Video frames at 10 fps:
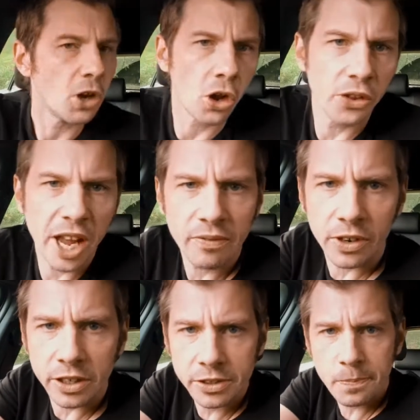on
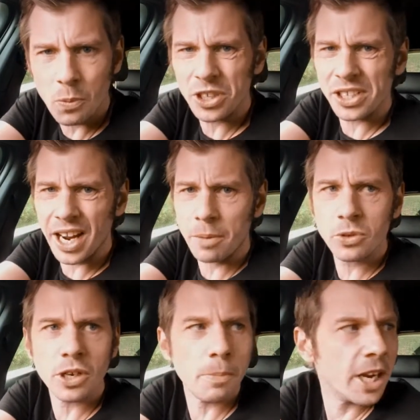Netflix, which is
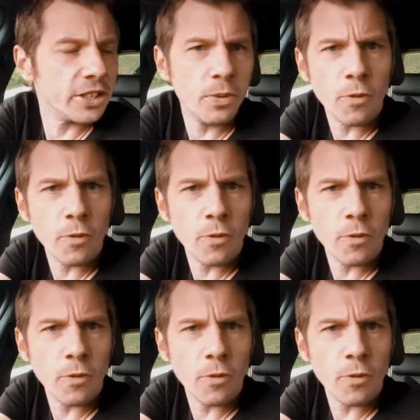absolutely amazing,